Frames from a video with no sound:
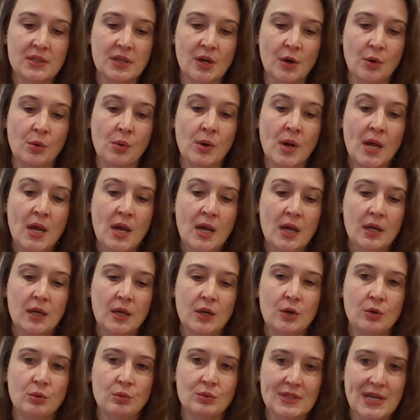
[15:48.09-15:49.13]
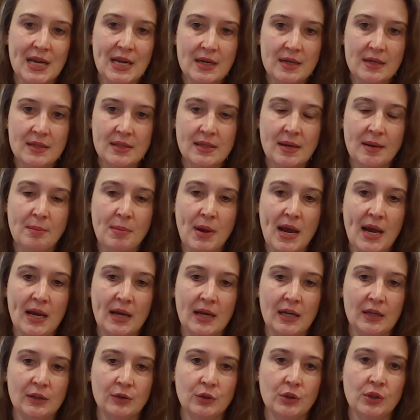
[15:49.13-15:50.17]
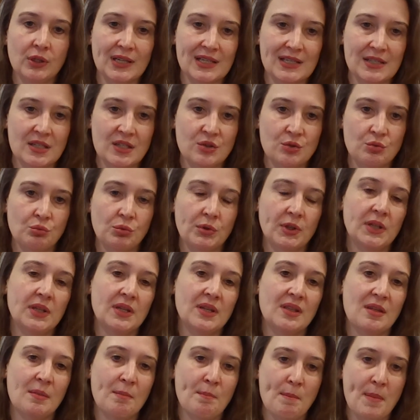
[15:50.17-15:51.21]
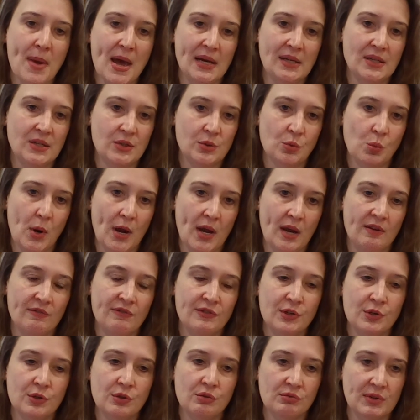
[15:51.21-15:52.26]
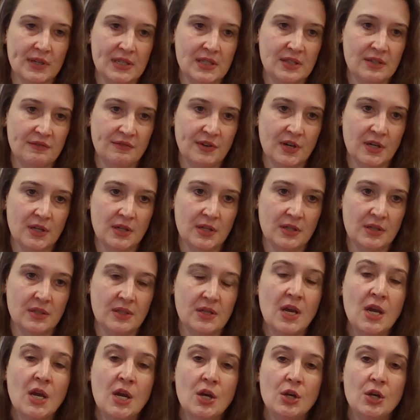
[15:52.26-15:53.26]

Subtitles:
So, take a step back and look, is this really the best way for you to raise funds